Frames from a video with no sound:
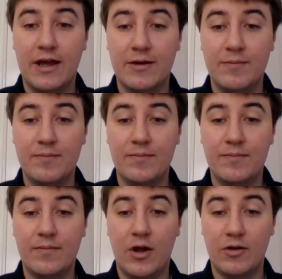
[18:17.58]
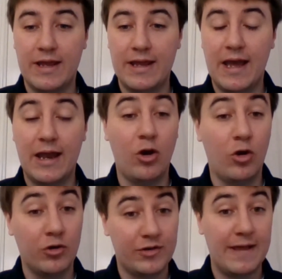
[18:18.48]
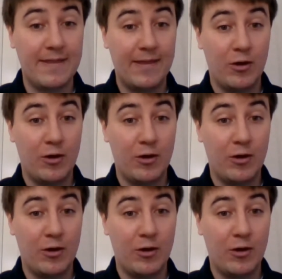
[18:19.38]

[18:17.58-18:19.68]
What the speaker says: Okay, and alongside that,